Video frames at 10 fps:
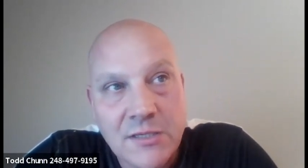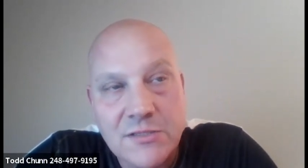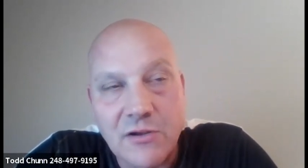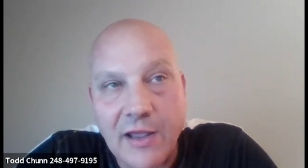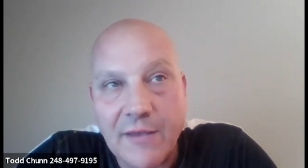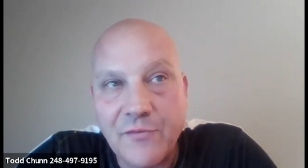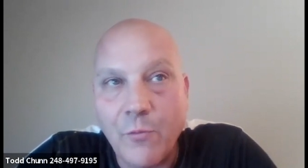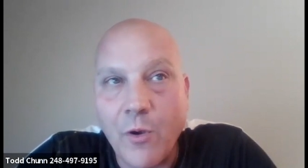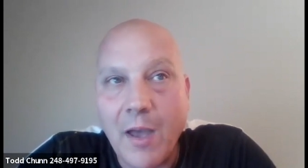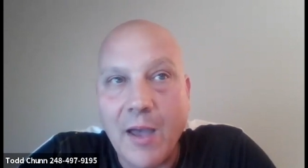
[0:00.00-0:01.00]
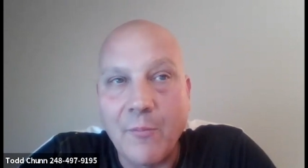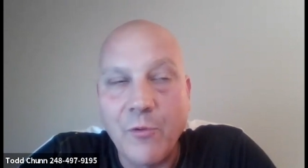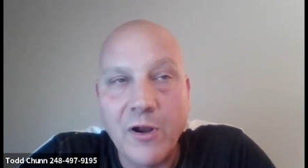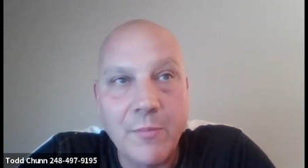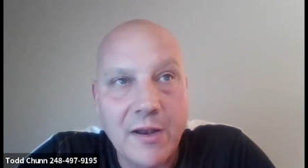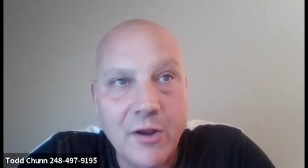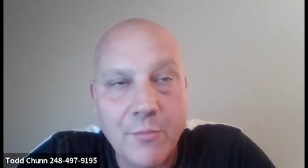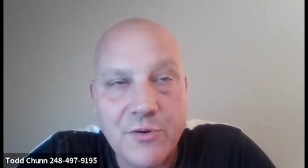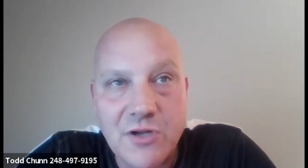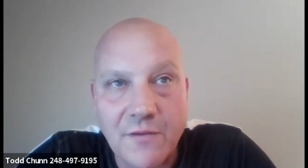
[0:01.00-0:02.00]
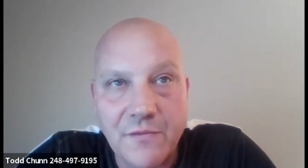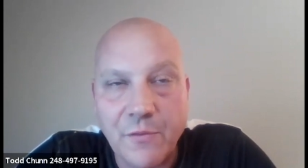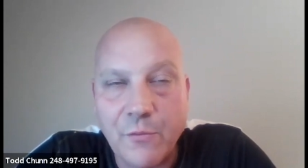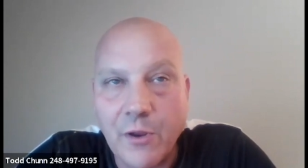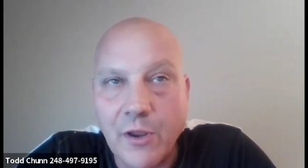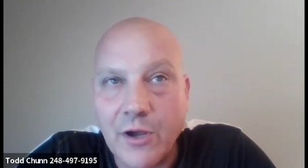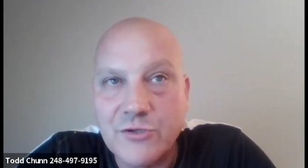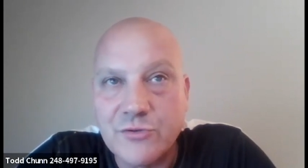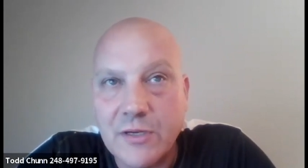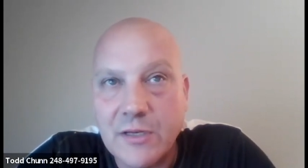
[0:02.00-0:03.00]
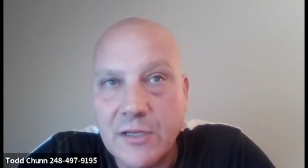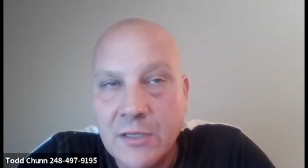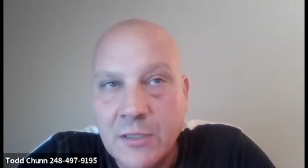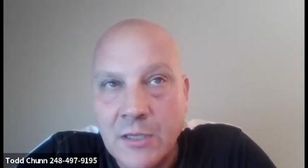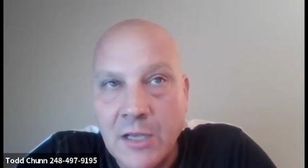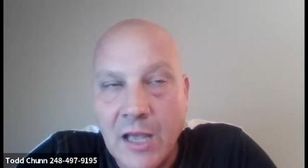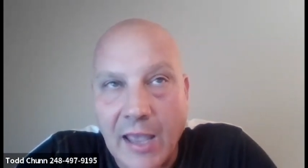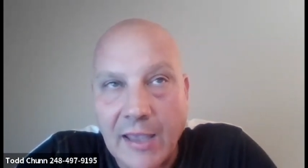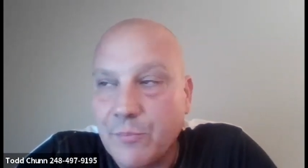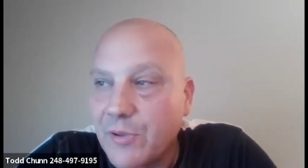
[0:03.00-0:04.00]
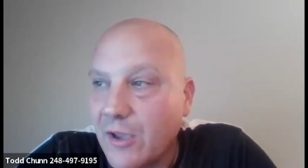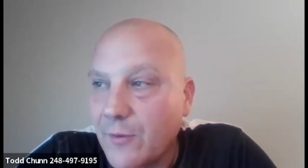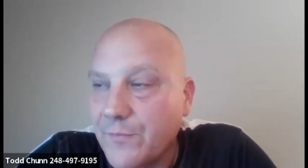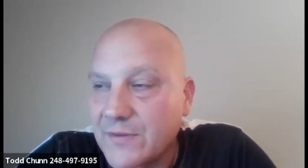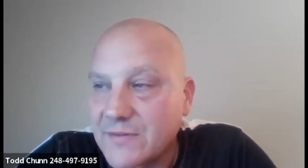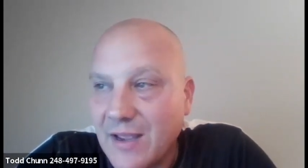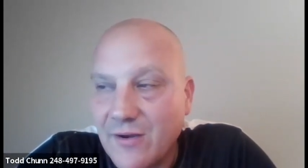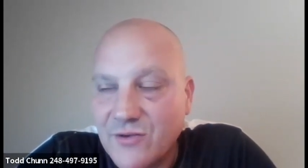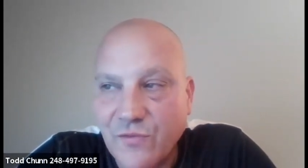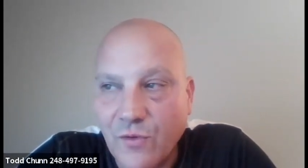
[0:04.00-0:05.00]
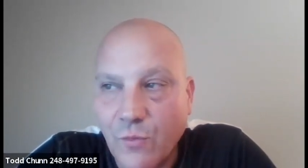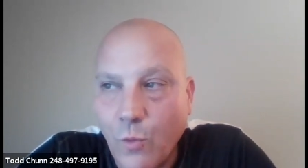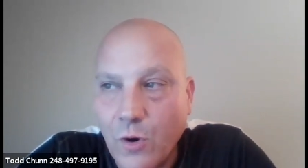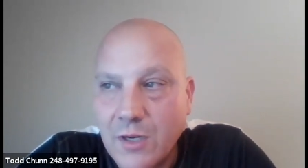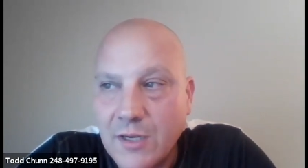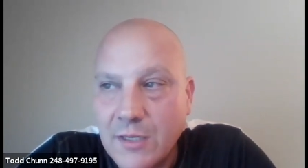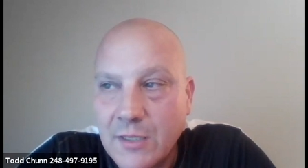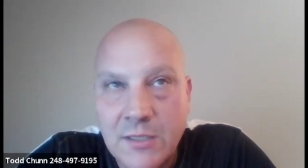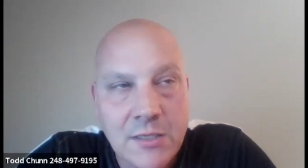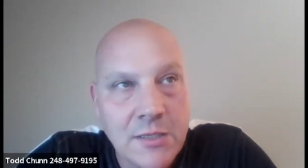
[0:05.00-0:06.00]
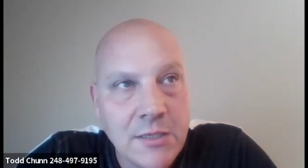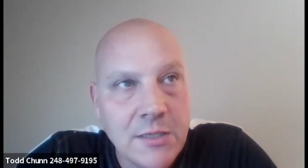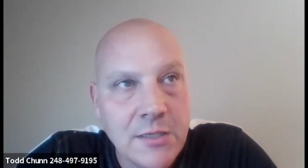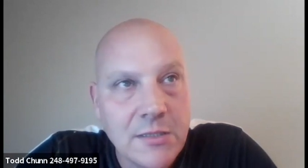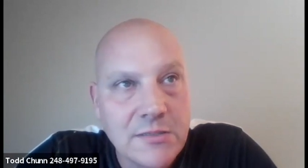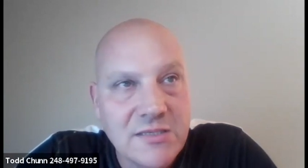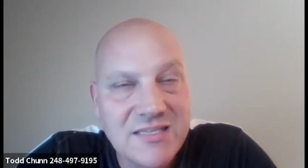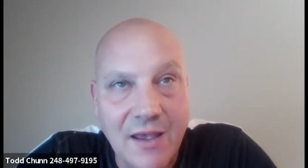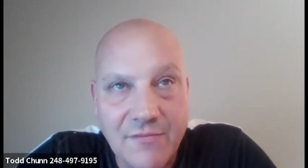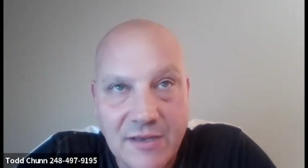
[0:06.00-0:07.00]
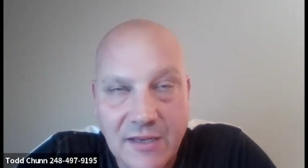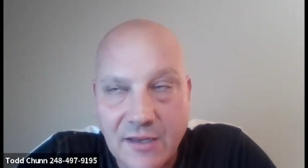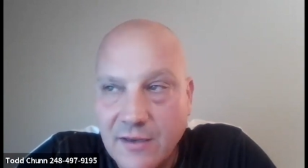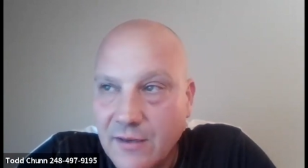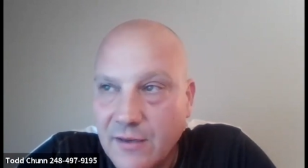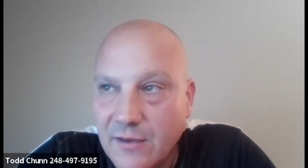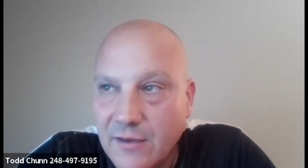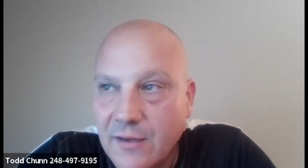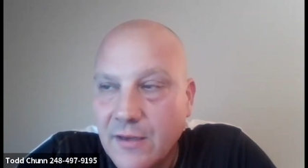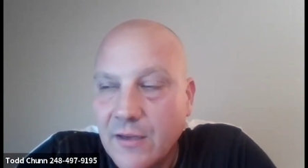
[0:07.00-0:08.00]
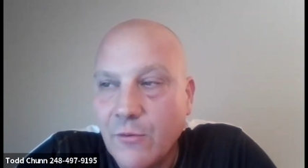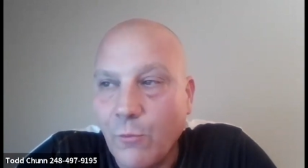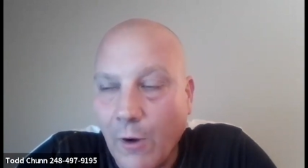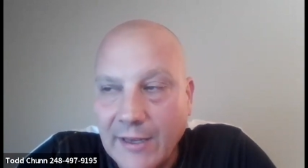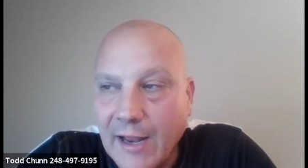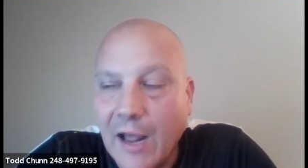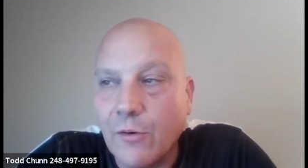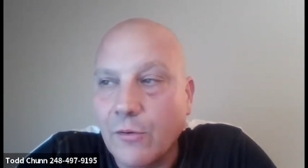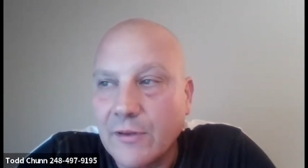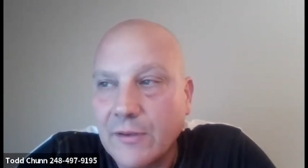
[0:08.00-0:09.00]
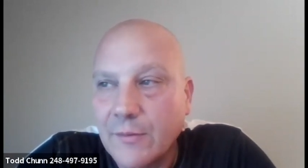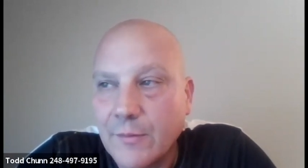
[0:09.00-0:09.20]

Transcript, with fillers: So I have to run my, I'm running my numbers off of three hundred. I could pick up this house for one seventy right now.